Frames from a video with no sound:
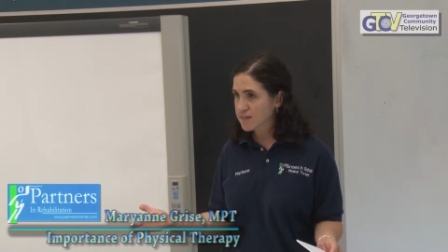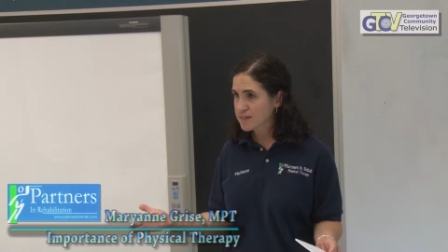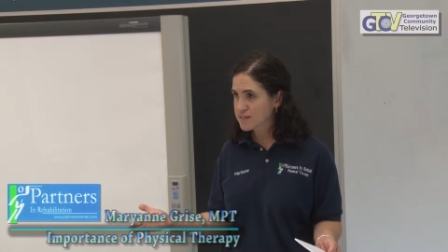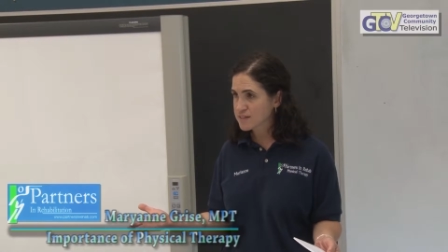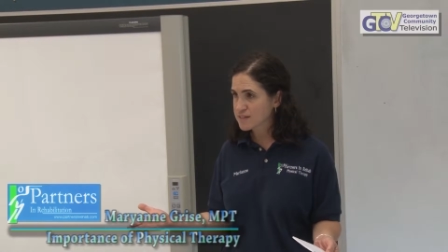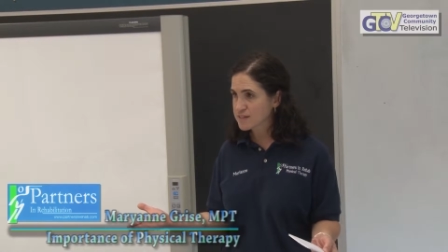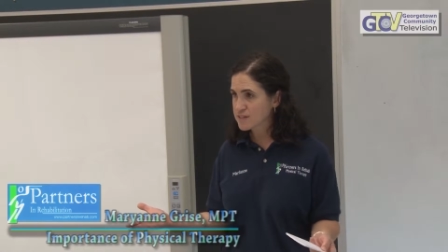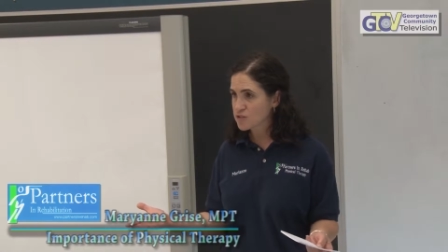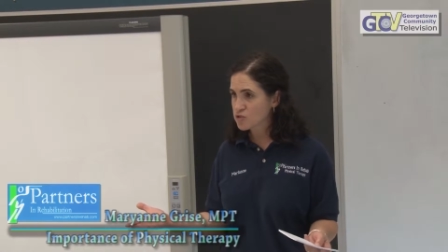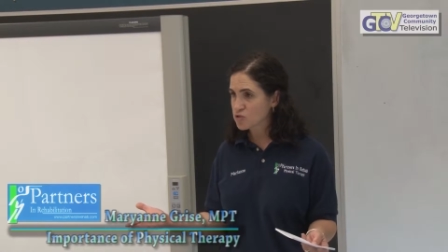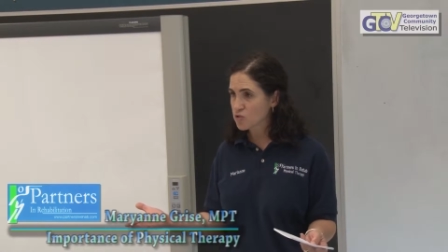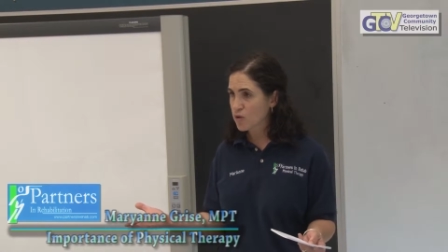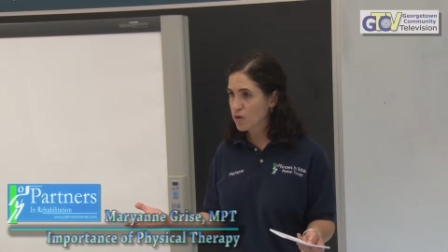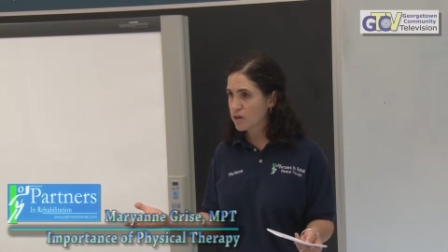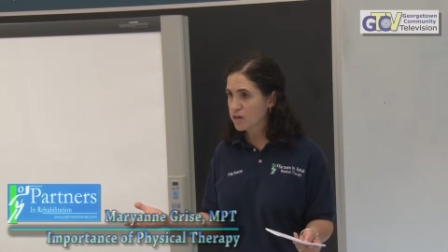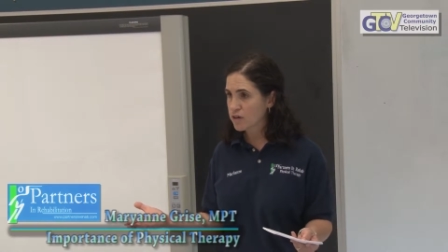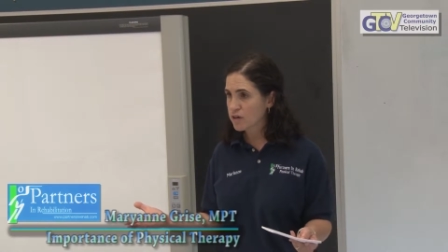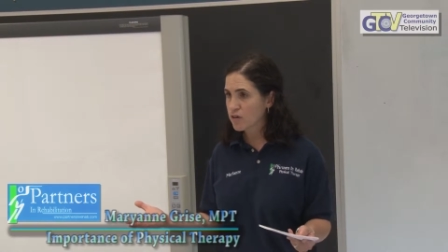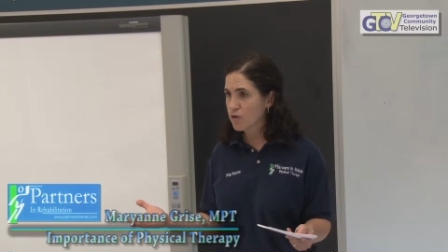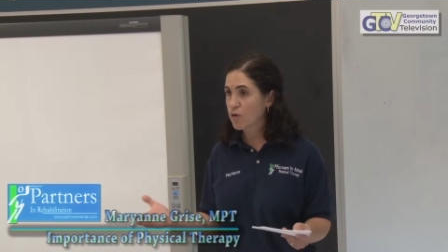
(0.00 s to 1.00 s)
this
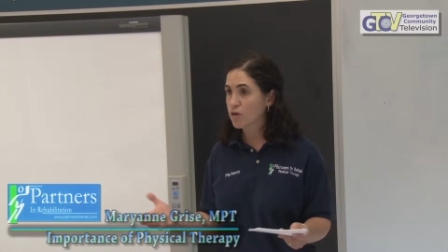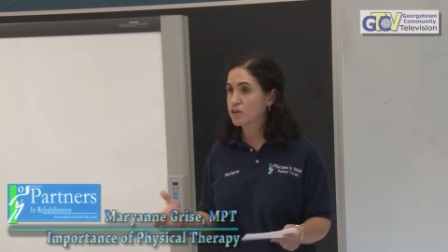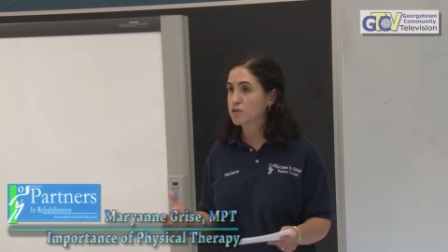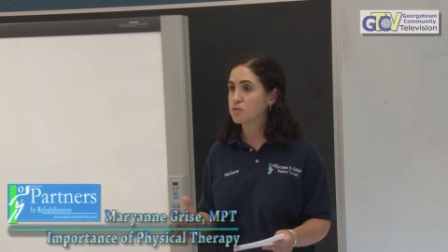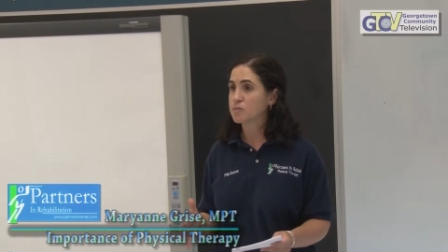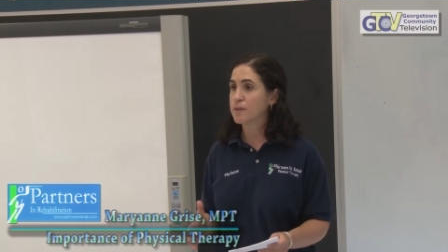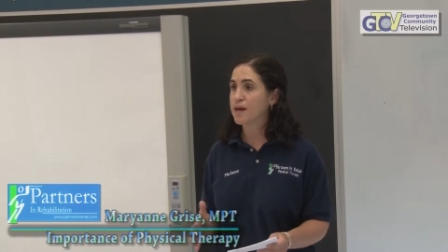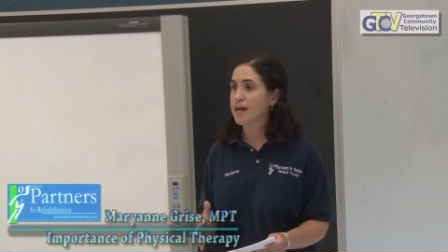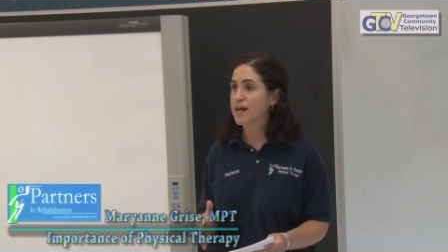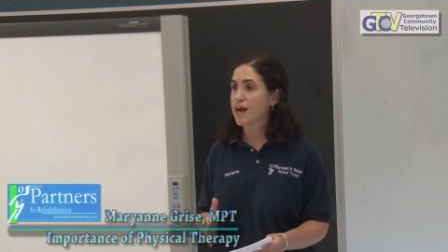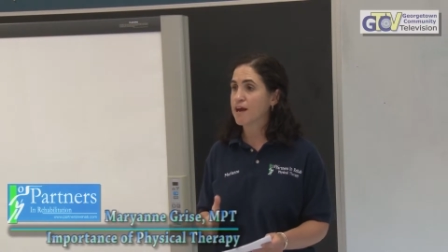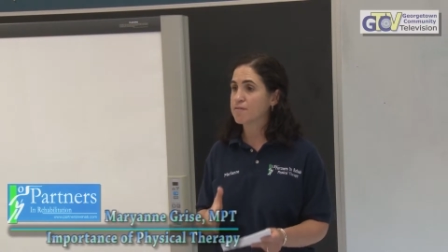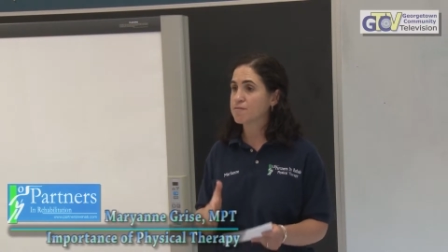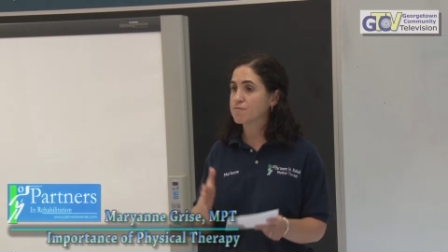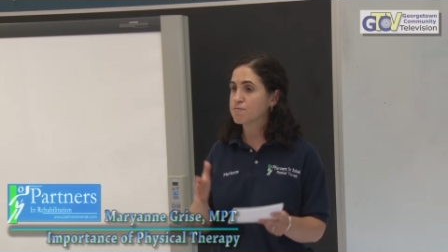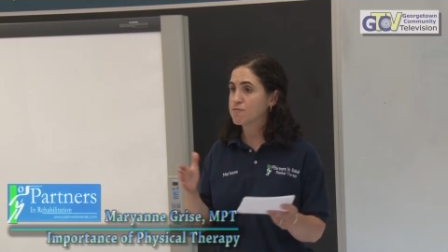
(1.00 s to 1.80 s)
disorder or you may have